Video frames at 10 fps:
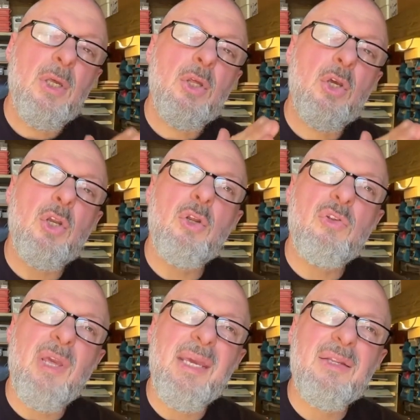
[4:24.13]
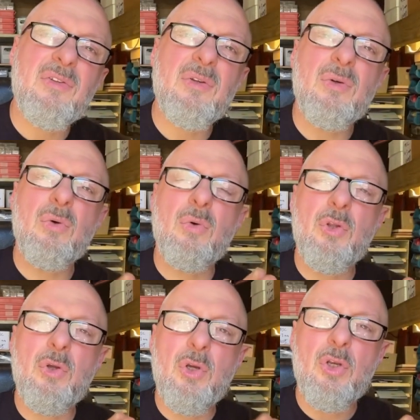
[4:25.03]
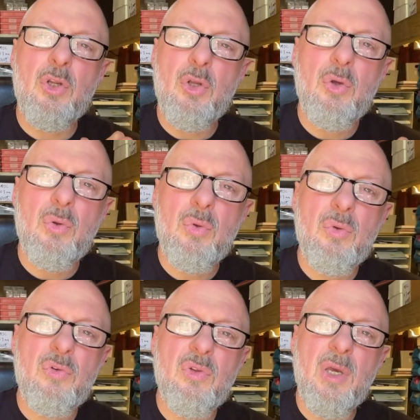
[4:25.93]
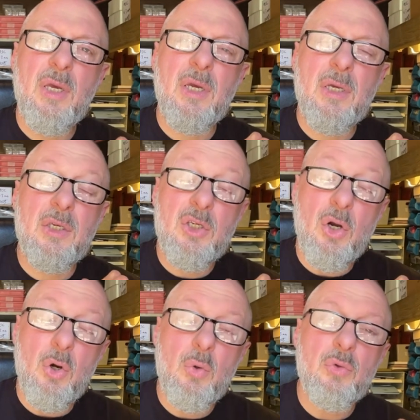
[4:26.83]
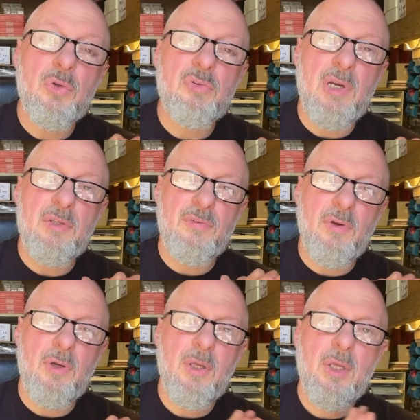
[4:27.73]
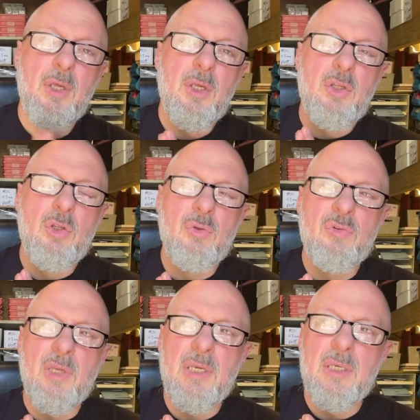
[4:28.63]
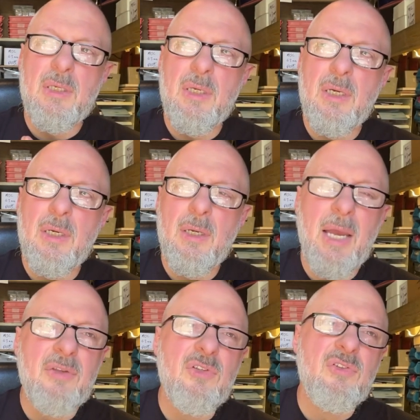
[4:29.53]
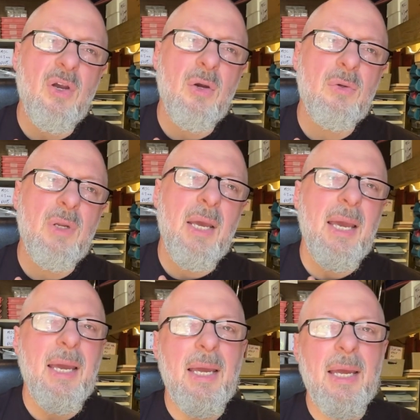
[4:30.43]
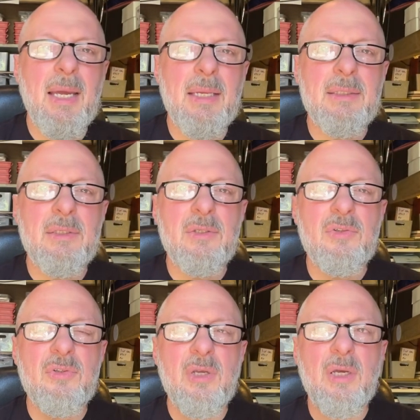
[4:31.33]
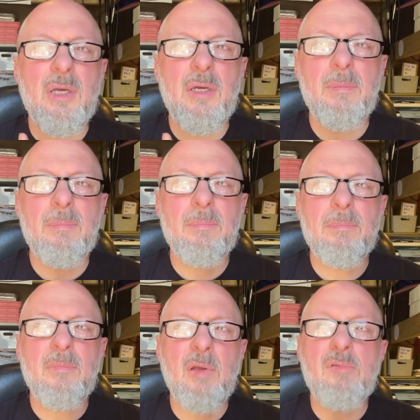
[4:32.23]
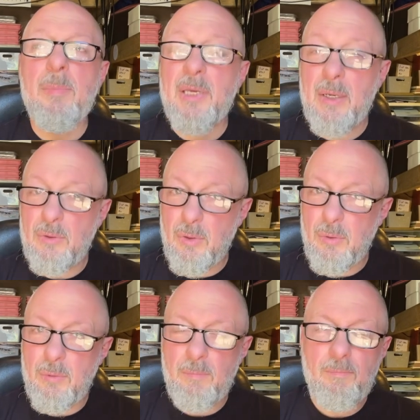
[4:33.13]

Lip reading: You can use heat, or you can use cold transfer using acetone and rubbing alcohol.